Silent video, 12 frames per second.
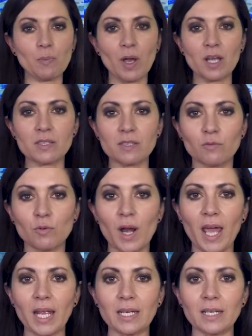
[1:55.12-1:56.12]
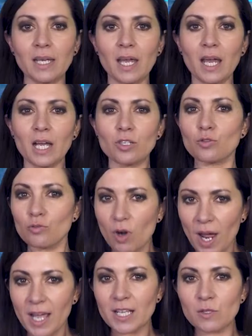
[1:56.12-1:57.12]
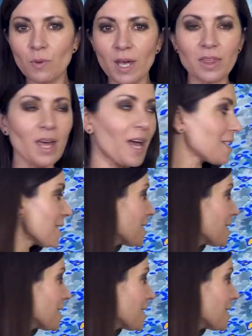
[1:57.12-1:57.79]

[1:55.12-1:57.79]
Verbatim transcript: bursts of rain. Driest weather, as